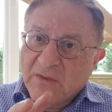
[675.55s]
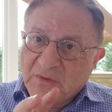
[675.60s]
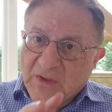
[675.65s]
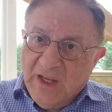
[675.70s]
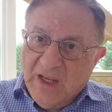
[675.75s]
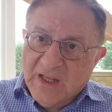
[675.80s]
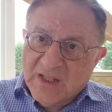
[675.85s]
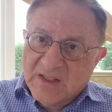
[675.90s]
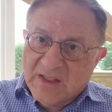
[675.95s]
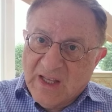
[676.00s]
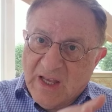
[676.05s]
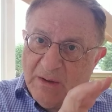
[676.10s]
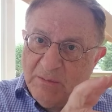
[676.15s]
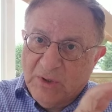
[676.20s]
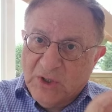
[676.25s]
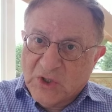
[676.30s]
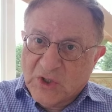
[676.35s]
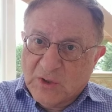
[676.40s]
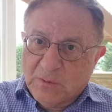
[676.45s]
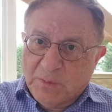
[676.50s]
They
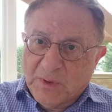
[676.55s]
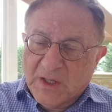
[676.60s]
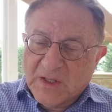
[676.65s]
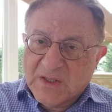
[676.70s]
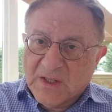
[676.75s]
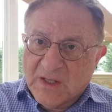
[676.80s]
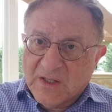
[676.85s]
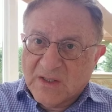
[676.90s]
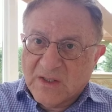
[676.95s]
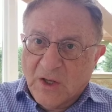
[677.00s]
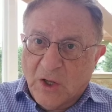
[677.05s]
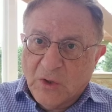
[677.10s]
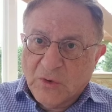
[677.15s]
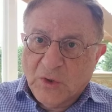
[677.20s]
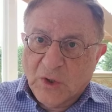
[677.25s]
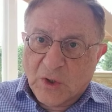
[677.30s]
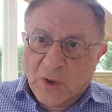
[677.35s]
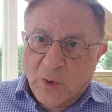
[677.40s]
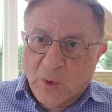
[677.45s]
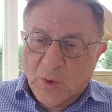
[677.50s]
established presence on
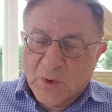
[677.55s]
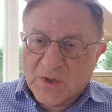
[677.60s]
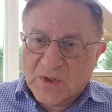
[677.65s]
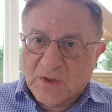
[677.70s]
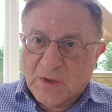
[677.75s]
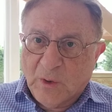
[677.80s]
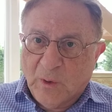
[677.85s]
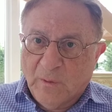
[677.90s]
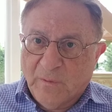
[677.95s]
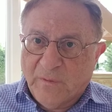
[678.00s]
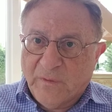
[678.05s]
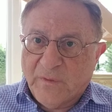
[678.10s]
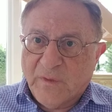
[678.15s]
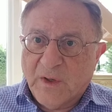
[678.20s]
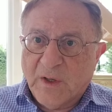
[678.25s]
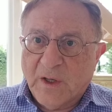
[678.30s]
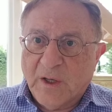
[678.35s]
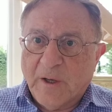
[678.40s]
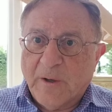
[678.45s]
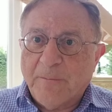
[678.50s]
the coast
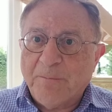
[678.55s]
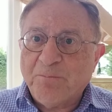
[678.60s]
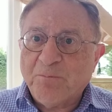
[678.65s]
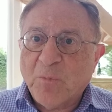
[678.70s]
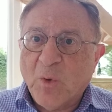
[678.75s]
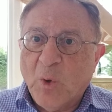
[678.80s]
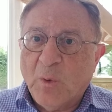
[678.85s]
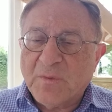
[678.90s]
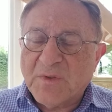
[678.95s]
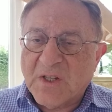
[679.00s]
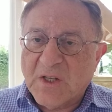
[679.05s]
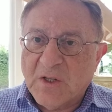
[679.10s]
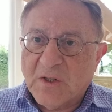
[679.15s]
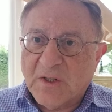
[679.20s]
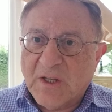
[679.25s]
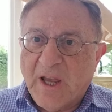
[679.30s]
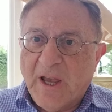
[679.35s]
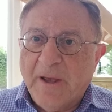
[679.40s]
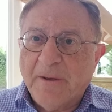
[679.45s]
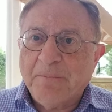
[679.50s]
of
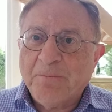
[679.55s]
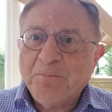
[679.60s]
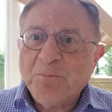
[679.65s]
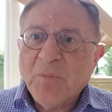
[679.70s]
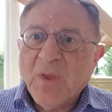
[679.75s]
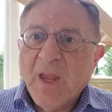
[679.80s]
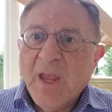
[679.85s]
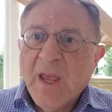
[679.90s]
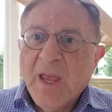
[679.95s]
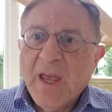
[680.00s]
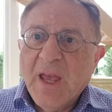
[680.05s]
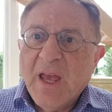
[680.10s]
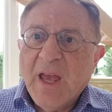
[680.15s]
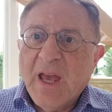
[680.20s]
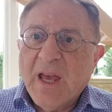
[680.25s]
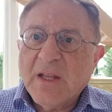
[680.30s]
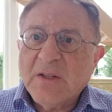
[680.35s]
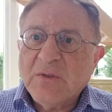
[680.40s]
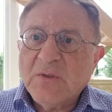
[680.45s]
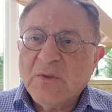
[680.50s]
Syria,
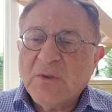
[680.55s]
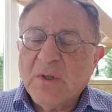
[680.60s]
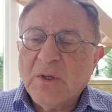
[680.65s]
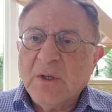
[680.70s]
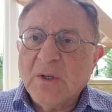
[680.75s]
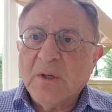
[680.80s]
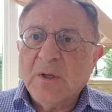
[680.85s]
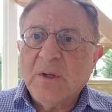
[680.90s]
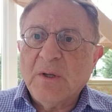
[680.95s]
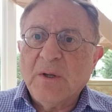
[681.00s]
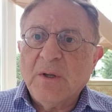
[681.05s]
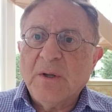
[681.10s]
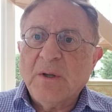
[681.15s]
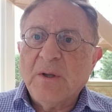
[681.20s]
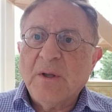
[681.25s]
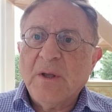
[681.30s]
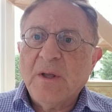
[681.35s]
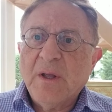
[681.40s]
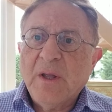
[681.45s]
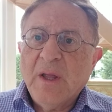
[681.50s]
and
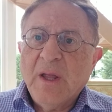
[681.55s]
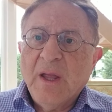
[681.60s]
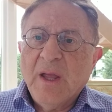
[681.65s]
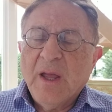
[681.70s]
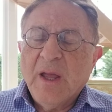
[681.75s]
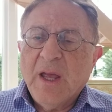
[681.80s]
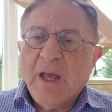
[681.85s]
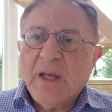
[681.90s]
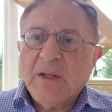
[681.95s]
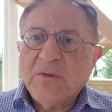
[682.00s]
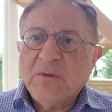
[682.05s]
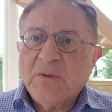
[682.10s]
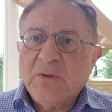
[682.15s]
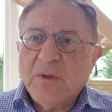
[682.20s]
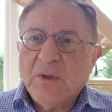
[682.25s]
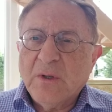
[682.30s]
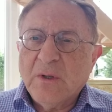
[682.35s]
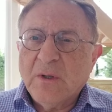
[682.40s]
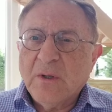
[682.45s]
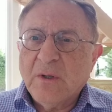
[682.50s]

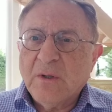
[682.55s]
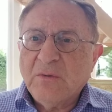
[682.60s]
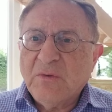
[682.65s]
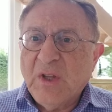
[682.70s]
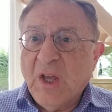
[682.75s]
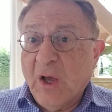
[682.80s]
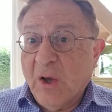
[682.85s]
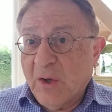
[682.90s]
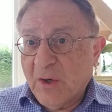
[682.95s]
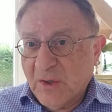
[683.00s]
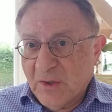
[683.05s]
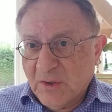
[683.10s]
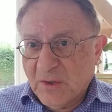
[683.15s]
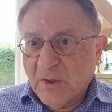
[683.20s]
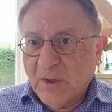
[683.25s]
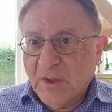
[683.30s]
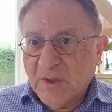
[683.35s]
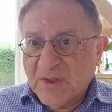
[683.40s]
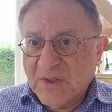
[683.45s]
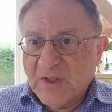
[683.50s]
they are
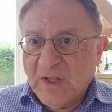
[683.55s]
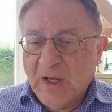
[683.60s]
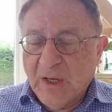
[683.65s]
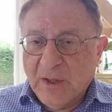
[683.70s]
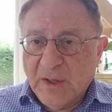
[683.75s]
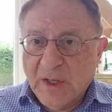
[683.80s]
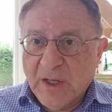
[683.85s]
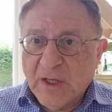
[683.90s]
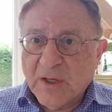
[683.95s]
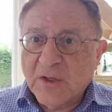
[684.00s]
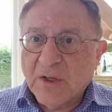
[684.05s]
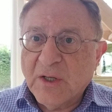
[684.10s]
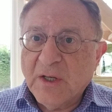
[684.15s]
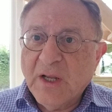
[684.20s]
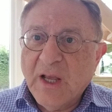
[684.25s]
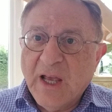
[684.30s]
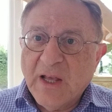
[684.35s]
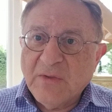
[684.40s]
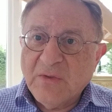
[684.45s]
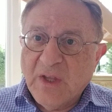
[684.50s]
still there.
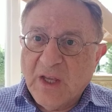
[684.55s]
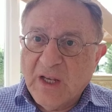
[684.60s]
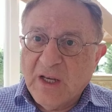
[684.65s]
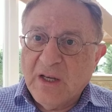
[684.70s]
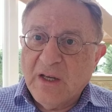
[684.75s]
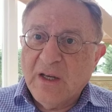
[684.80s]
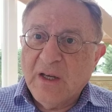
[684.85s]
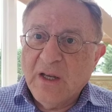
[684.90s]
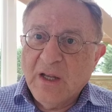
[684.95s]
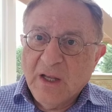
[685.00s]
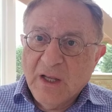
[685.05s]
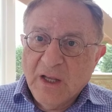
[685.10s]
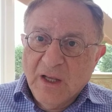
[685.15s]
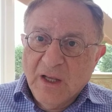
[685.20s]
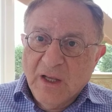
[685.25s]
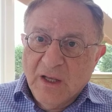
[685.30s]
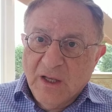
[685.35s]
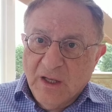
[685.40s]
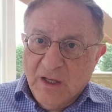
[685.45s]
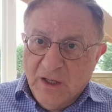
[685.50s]
And then
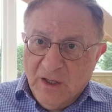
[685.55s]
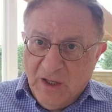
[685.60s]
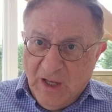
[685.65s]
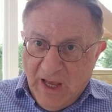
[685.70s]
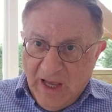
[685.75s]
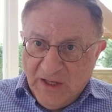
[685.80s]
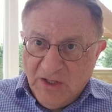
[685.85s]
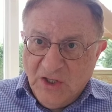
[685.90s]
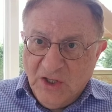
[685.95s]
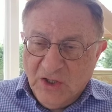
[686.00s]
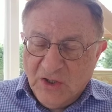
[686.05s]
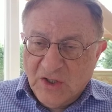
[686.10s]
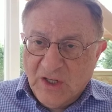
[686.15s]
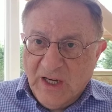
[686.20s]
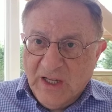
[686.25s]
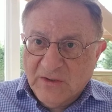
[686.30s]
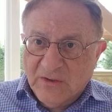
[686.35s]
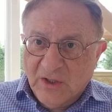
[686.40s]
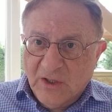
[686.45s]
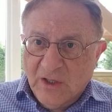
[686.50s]
a year
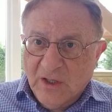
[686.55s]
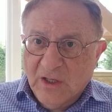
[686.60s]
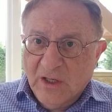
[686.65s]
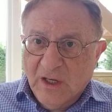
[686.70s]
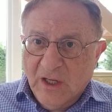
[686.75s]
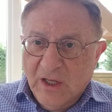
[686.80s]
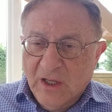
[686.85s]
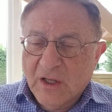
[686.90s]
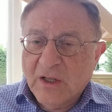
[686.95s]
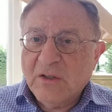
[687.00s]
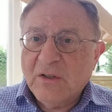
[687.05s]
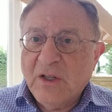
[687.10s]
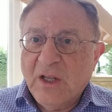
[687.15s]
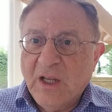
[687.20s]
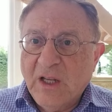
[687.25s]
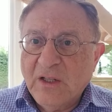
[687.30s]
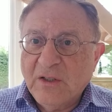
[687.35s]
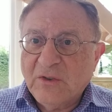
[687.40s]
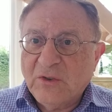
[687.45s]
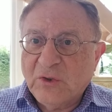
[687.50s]
later,
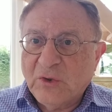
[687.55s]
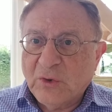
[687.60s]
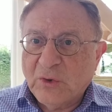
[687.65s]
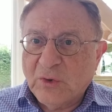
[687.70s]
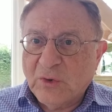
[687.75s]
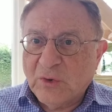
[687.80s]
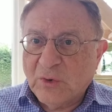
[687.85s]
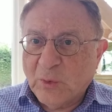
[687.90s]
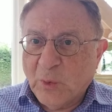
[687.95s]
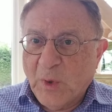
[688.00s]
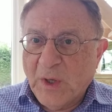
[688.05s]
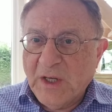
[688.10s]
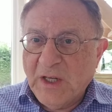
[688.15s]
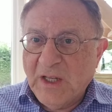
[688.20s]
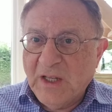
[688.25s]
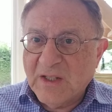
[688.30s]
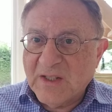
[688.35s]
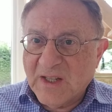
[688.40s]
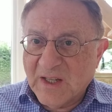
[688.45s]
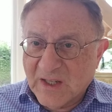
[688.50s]
in
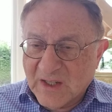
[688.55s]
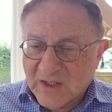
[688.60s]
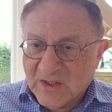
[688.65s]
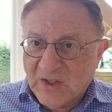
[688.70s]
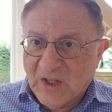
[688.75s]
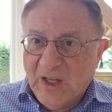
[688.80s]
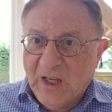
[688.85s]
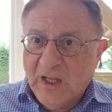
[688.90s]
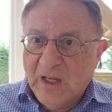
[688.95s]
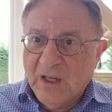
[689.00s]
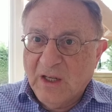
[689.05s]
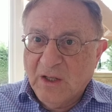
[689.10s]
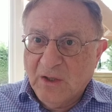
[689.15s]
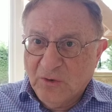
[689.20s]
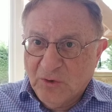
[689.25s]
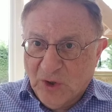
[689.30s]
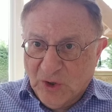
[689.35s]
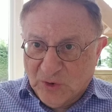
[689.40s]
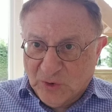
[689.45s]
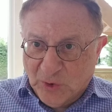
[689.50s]
2016,
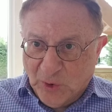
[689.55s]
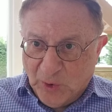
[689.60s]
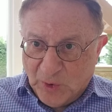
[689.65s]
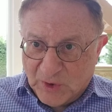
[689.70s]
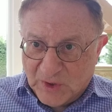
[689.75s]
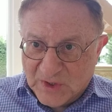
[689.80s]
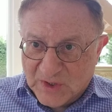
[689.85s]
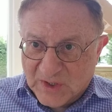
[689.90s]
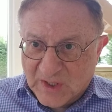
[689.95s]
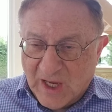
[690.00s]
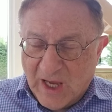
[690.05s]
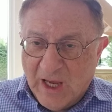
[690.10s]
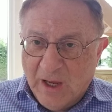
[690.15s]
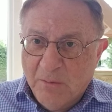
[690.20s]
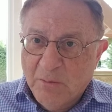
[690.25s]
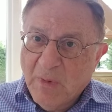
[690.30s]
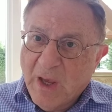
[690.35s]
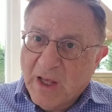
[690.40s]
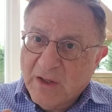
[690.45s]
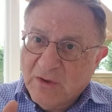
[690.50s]
the Turks
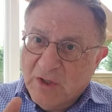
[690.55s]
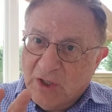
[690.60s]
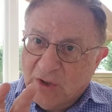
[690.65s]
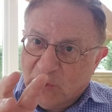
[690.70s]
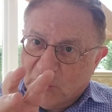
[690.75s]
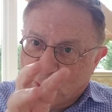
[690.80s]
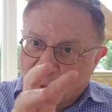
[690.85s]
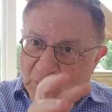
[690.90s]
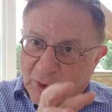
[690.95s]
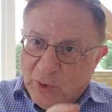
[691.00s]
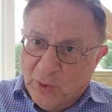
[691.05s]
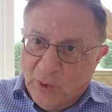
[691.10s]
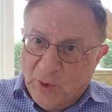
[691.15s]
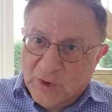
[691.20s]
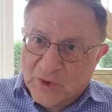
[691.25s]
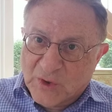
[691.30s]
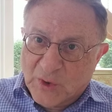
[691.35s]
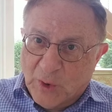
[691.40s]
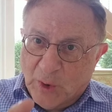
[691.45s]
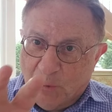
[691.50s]
came and they took
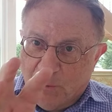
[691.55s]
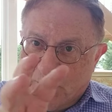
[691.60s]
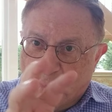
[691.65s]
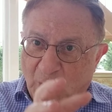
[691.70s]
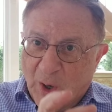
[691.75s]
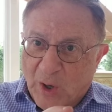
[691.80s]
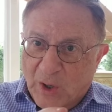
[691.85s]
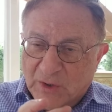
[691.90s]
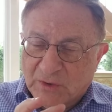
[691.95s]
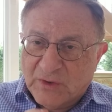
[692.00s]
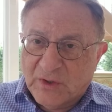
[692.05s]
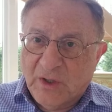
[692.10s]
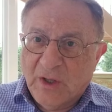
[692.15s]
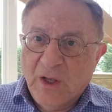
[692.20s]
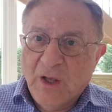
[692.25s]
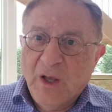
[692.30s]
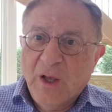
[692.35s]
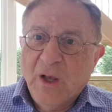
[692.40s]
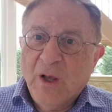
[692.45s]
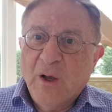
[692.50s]
also a part
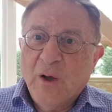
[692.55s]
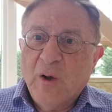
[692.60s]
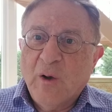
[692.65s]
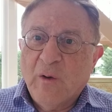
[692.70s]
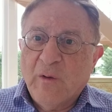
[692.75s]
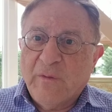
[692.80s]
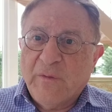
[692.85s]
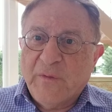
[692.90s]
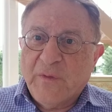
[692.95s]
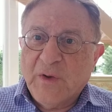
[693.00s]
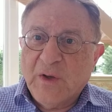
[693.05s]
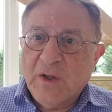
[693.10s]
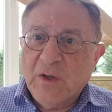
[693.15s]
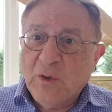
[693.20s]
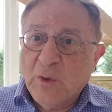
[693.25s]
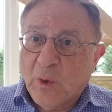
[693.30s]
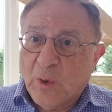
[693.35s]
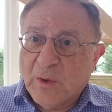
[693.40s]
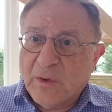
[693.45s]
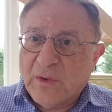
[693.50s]
of
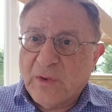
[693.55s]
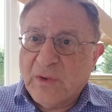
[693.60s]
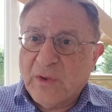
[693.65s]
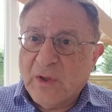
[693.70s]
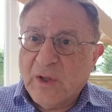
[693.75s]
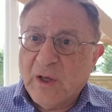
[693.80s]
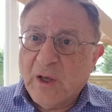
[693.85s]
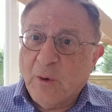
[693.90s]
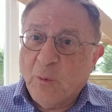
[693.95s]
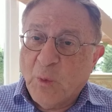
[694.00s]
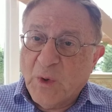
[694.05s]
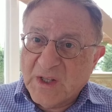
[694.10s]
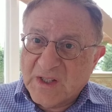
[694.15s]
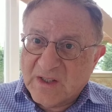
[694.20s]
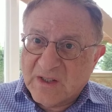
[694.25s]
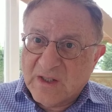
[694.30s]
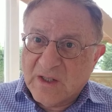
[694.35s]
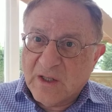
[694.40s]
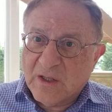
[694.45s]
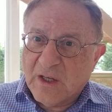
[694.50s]

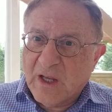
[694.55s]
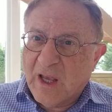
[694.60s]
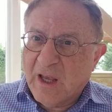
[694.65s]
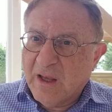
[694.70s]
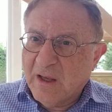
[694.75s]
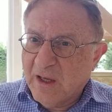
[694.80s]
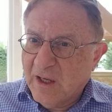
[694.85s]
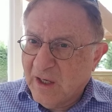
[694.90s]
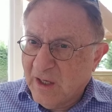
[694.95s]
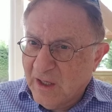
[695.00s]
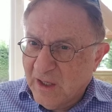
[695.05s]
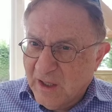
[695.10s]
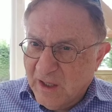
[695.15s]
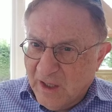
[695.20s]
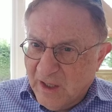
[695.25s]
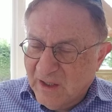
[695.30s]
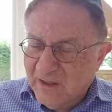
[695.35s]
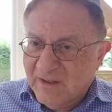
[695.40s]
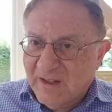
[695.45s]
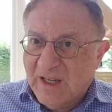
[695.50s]
northwest Syria
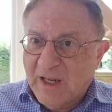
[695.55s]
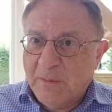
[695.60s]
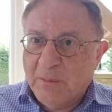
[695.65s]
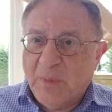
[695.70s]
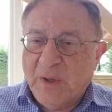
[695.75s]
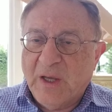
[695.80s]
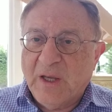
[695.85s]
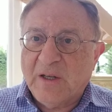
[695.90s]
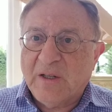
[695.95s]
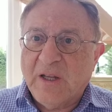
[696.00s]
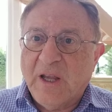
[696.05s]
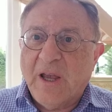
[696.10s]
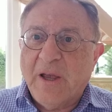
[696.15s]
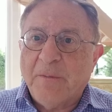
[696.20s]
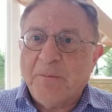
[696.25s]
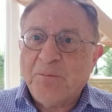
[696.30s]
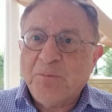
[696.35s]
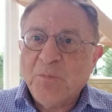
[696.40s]
in Idlib area,